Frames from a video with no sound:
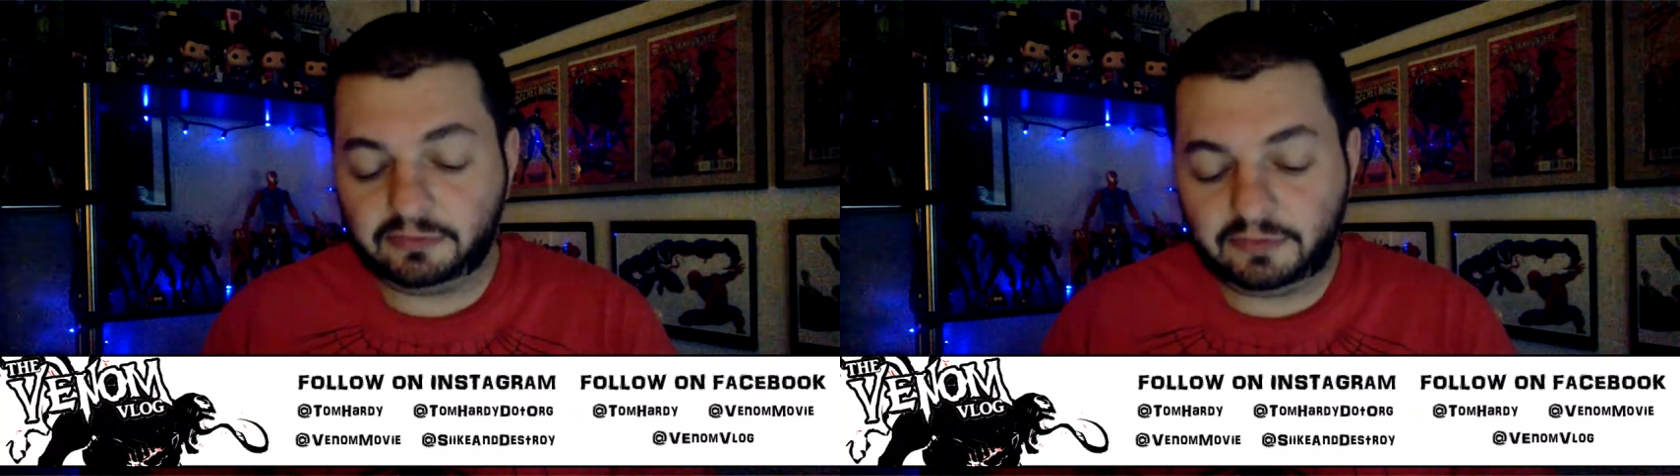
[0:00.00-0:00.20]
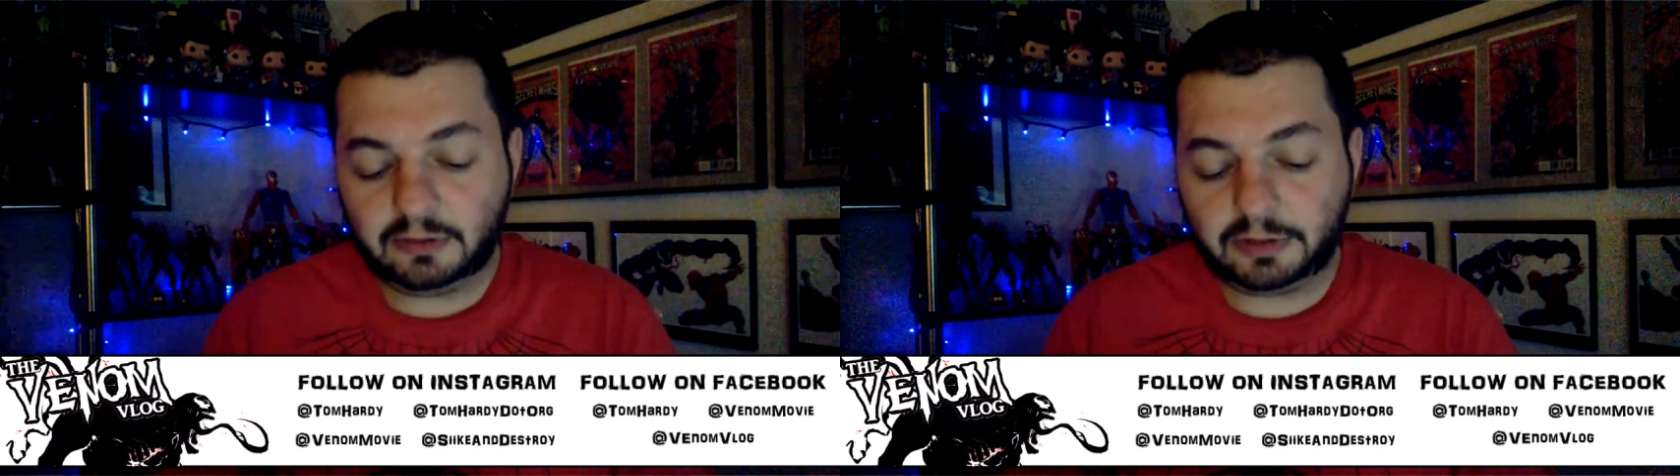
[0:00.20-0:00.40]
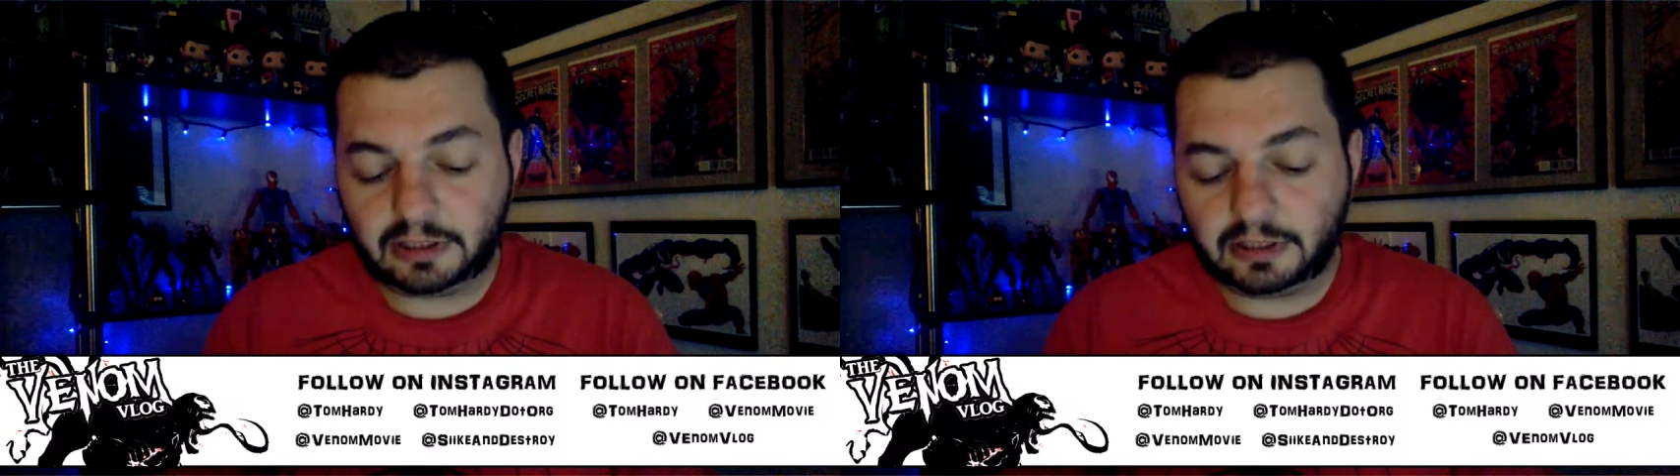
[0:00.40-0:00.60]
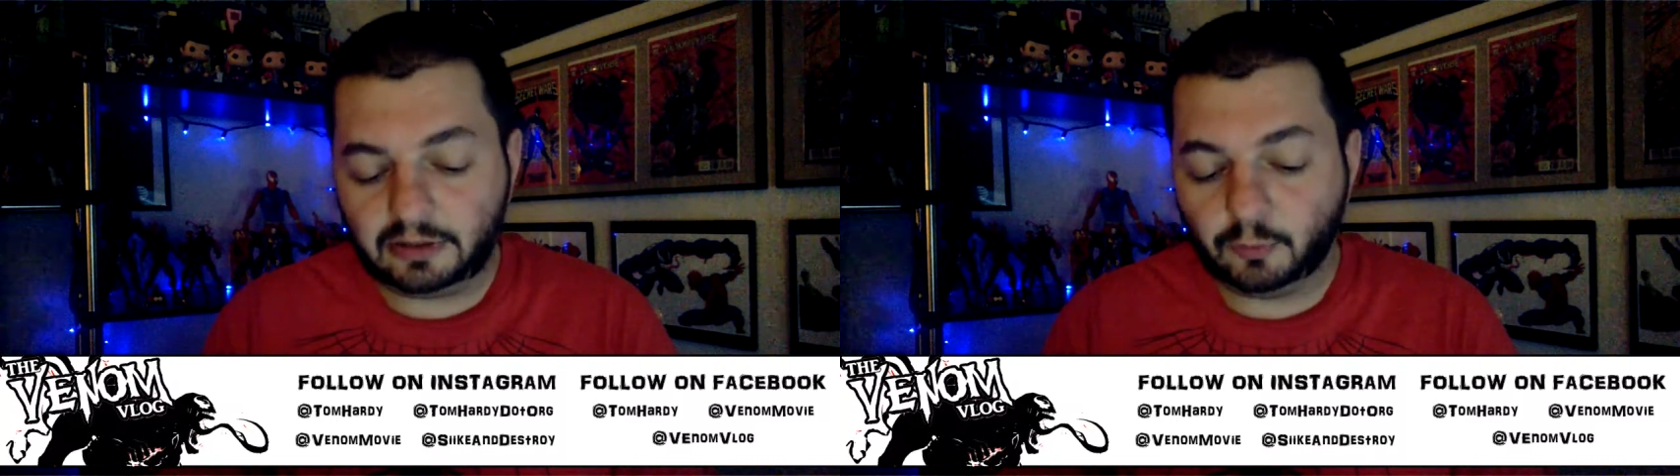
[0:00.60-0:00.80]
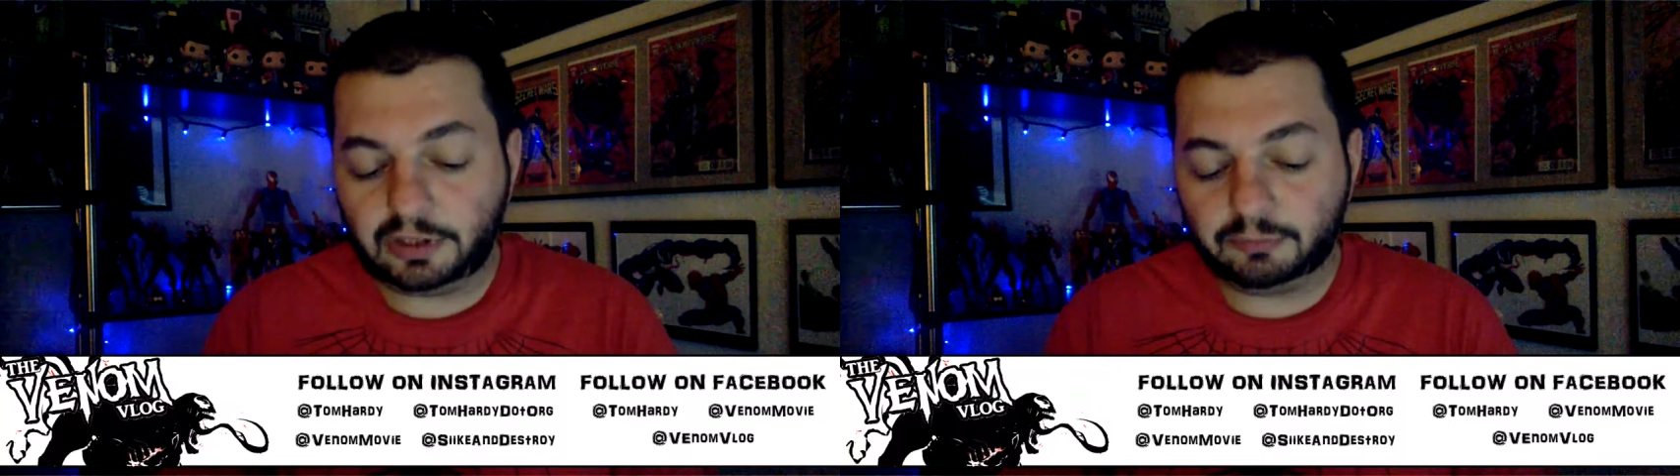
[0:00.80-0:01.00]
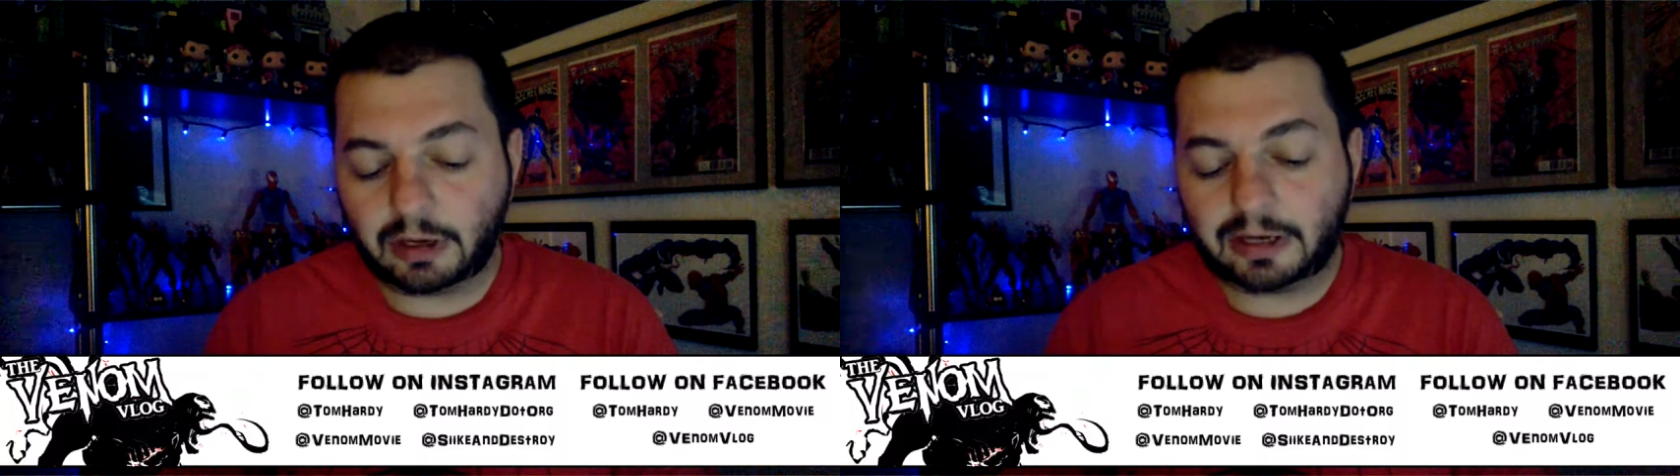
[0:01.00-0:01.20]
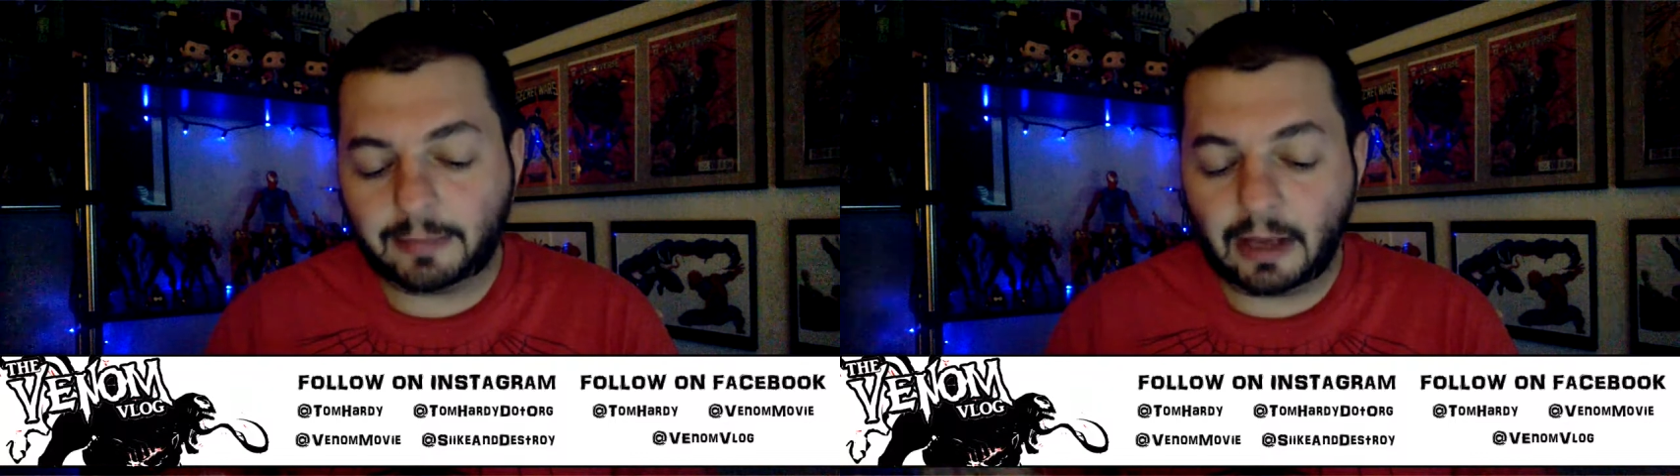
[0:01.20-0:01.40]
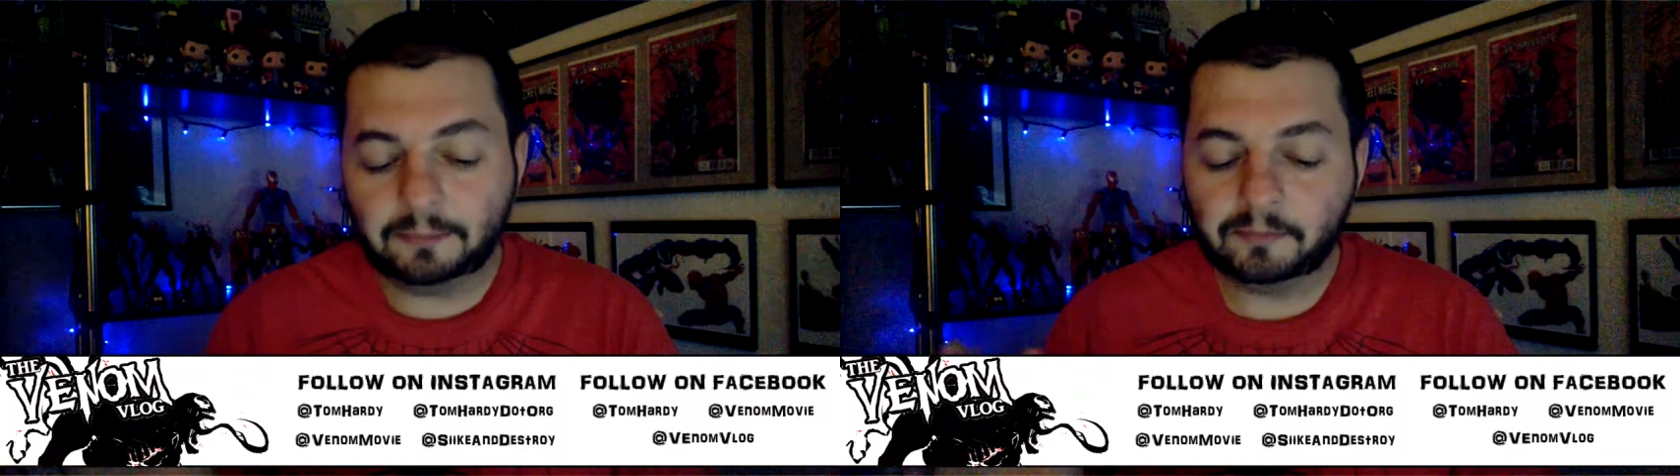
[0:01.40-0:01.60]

theory and, and what he's writing about.